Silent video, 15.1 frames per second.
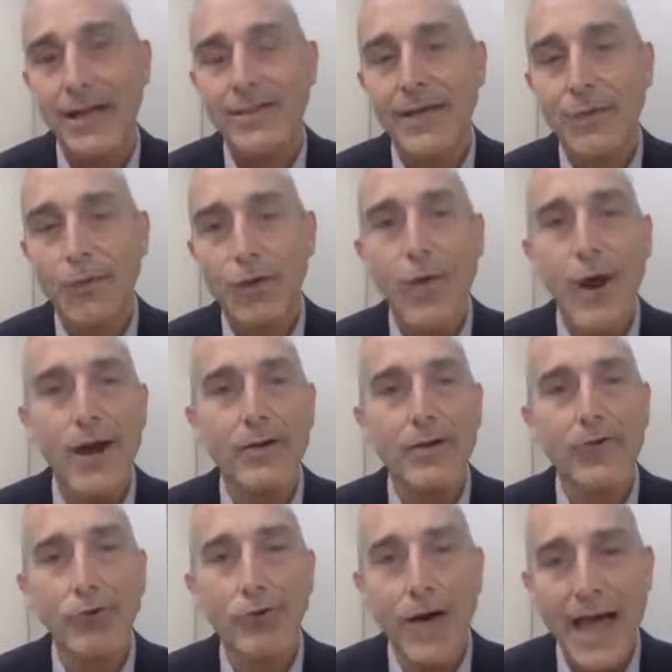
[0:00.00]
that requires
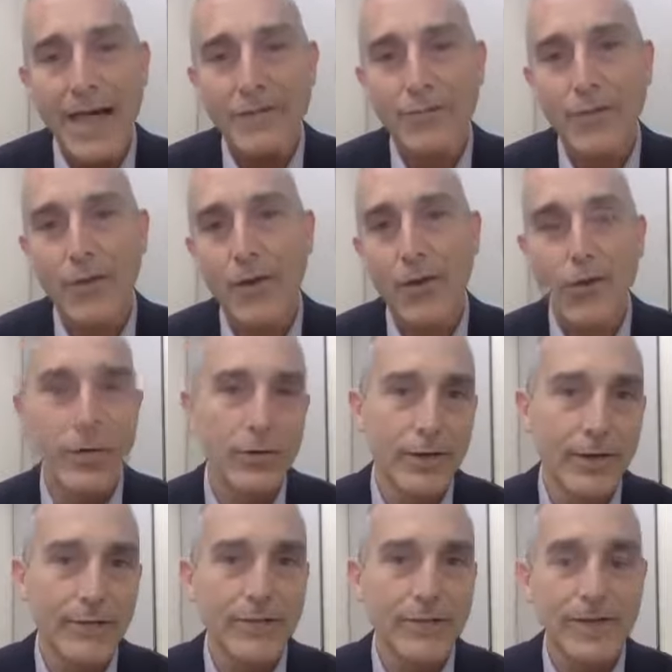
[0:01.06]
grasping or
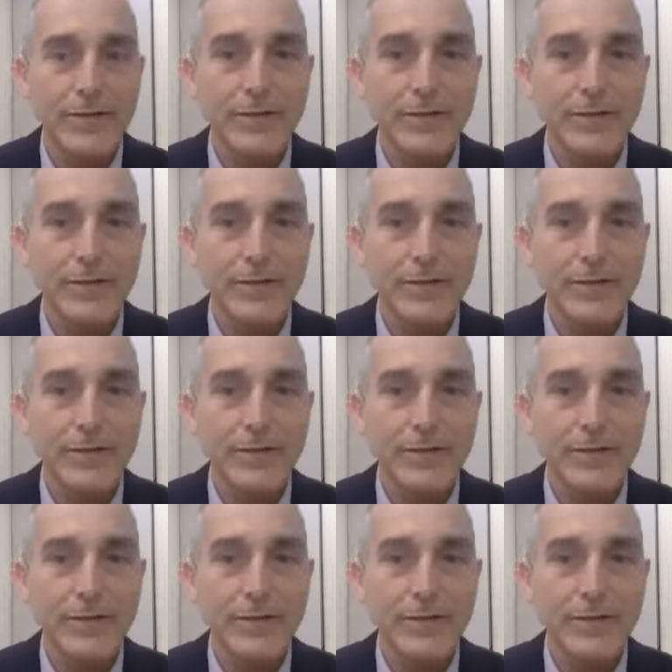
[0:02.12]
lifting.